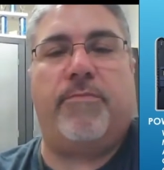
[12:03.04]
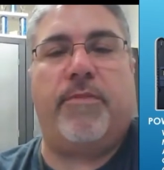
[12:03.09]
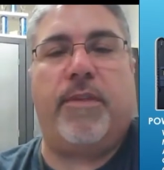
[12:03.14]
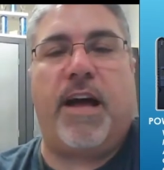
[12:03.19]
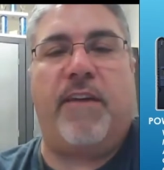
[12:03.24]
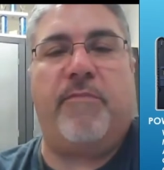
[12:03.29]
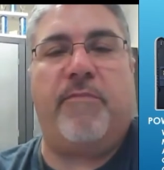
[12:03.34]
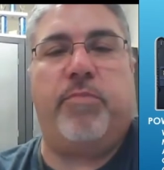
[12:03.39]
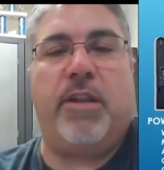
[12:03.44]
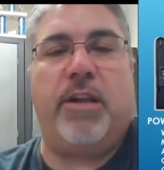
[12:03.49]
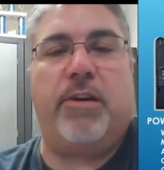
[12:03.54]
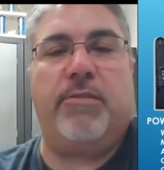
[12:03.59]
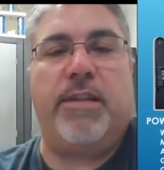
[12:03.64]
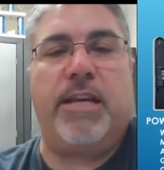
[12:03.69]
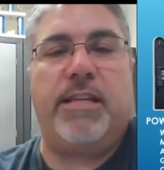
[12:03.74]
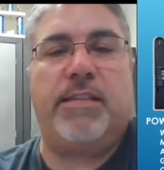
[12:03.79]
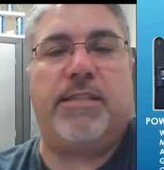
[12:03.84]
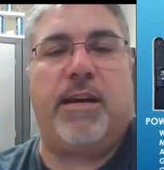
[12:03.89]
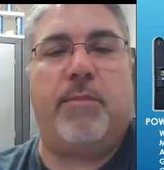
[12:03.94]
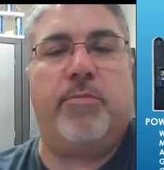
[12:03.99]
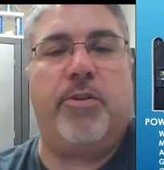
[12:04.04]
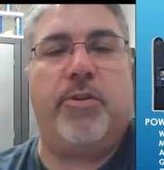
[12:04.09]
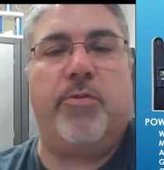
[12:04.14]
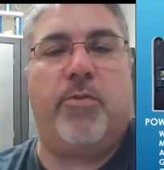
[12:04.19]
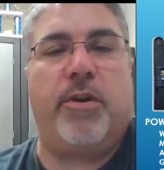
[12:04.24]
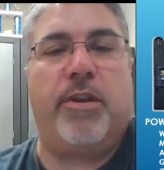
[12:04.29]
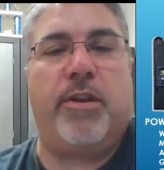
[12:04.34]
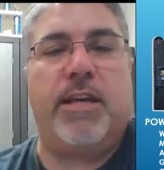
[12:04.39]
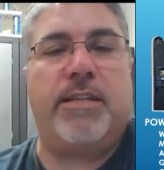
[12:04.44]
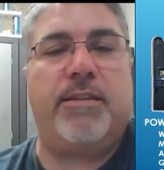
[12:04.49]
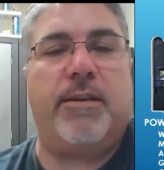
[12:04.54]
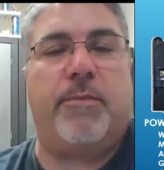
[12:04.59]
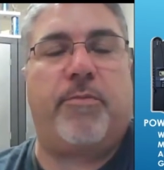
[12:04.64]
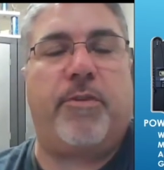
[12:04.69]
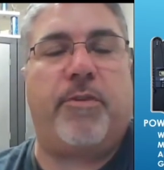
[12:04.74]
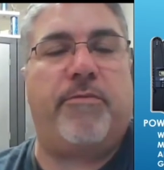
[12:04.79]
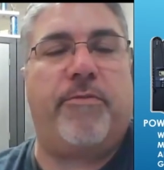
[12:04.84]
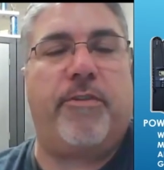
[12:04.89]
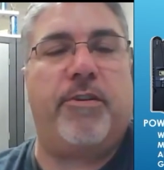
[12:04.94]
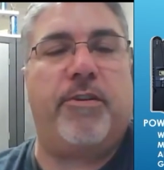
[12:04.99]
I've blown these. I blew one of these up
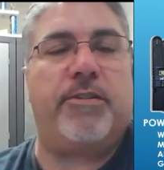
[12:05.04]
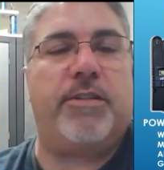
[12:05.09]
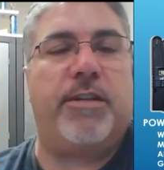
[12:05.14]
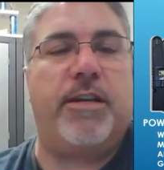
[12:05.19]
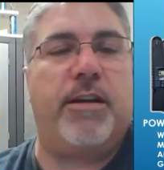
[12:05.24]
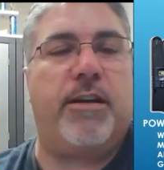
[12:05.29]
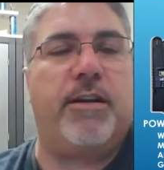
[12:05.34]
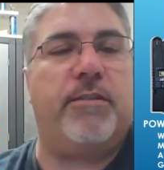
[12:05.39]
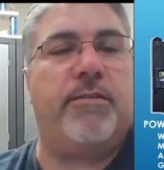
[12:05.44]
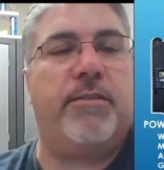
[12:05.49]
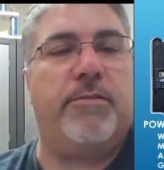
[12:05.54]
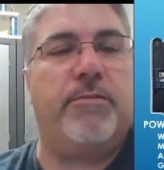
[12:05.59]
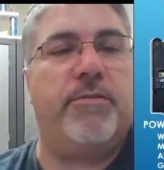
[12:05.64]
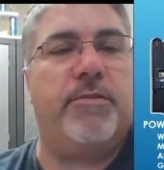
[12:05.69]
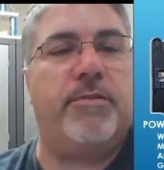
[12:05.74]
our first year.